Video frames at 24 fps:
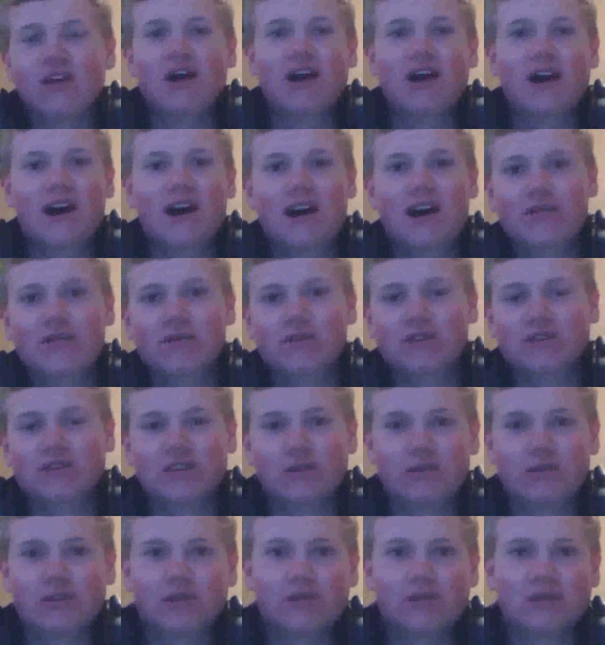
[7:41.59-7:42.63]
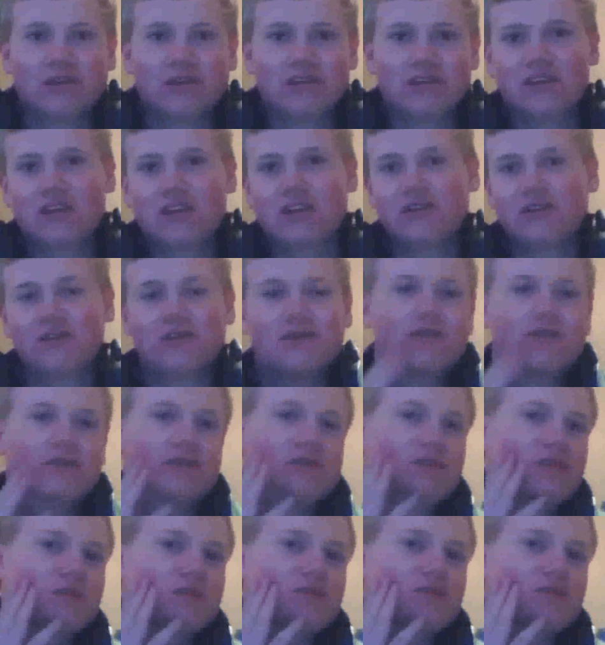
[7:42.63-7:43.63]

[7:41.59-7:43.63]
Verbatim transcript: I have been snowboarding myself.